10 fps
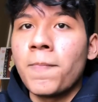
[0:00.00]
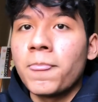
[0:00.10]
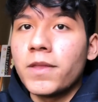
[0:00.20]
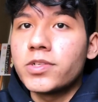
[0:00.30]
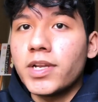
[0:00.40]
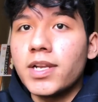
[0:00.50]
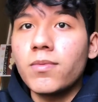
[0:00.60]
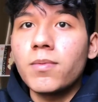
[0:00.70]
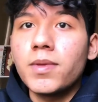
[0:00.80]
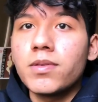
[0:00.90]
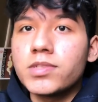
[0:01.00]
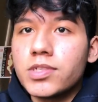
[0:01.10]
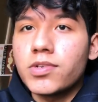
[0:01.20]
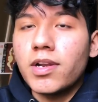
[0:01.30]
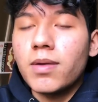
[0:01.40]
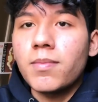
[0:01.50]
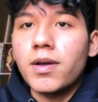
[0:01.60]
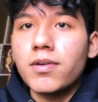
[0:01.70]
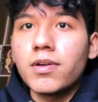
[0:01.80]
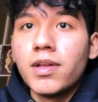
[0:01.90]
The training will be used to train our
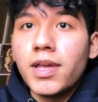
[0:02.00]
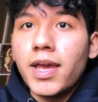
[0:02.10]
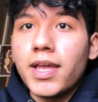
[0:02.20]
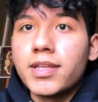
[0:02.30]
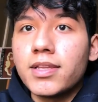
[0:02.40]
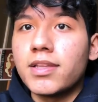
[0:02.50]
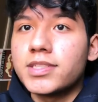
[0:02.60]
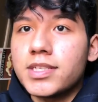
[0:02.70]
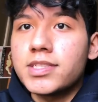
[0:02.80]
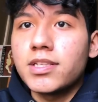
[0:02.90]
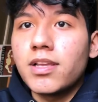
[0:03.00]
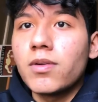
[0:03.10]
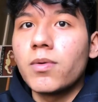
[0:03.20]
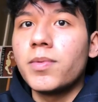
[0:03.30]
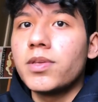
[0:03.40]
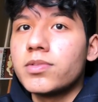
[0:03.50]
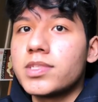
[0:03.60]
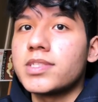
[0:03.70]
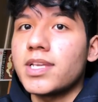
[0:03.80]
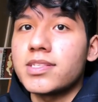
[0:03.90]
model and the testing data will be
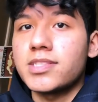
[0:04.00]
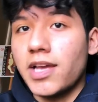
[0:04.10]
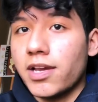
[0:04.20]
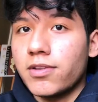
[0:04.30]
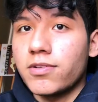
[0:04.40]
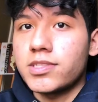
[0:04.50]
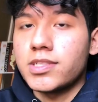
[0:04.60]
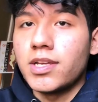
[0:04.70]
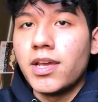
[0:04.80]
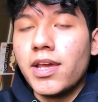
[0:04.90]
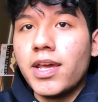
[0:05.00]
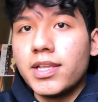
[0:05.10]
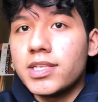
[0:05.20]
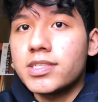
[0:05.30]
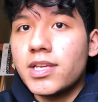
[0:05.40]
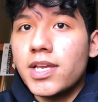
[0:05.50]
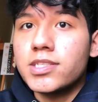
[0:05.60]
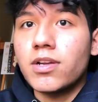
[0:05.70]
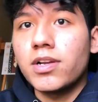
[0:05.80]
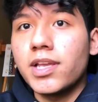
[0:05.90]
used to test the accuracy. In this
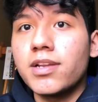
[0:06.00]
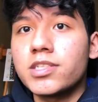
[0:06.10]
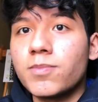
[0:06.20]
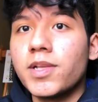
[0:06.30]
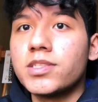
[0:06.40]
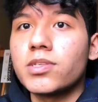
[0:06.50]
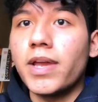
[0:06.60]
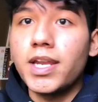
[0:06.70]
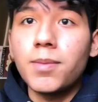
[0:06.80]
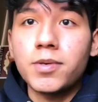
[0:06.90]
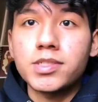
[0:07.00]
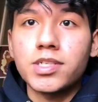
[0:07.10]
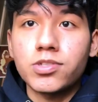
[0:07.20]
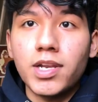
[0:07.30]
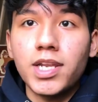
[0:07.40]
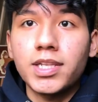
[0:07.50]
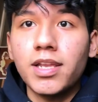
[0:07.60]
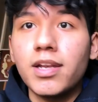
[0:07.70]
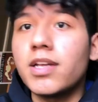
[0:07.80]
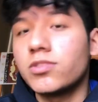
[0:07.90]
case, our data is split into 80% training
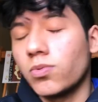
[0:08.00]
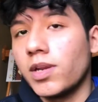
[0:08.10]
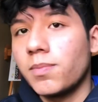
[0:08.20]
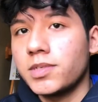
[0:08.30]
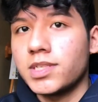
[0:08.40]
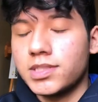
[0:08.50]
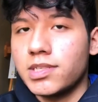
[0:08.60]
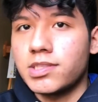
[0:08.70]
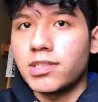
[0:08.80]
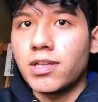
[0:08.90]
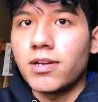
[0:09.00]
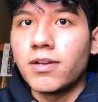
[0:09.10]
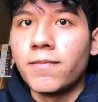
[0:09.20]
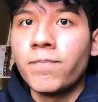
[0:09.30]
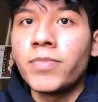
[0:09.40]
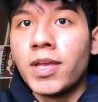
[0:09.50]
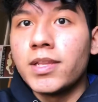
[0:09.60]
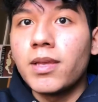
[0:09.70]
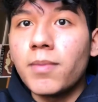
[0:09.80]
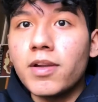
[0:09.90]
data and 20% testing data.
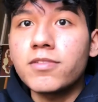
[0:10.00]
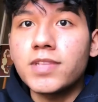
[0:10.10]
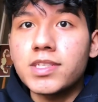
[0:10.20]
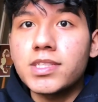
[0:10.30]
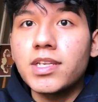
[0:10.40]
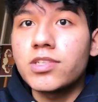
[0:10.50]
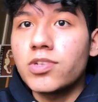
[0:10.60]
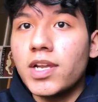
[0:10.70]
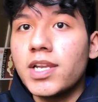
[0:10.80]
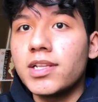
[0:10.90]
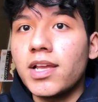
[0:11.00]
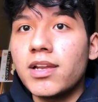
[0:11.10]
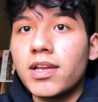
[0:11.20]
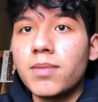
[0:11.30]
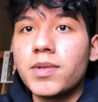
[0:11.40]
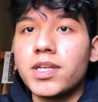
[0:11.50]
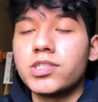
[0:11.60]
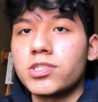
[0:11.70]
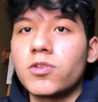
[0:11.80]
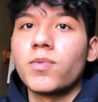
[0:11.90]
The amount of testing and training data can be
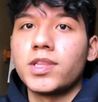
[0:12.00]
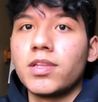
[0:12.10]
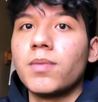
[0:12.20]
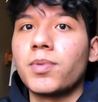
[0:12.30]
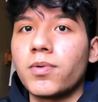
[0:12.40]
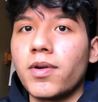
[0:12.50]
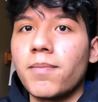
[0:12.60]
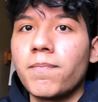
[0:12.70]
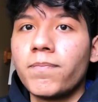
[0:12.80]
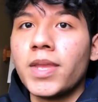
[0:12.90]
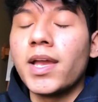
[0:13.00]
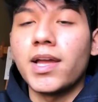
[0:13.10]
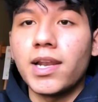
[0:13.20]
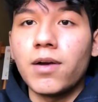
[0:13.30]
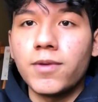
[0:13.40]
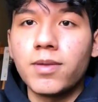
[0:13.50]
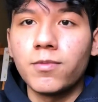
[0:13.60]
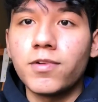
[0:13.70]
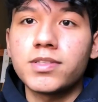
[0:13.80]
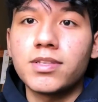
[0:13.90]
adjusted within the program. And now we can
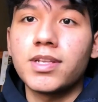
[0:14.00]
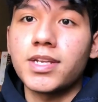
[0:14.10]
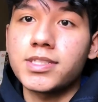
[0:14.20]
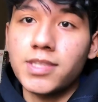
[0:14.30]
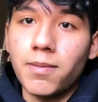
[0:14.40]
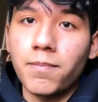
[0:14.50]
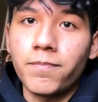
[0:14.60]
move on to the next step.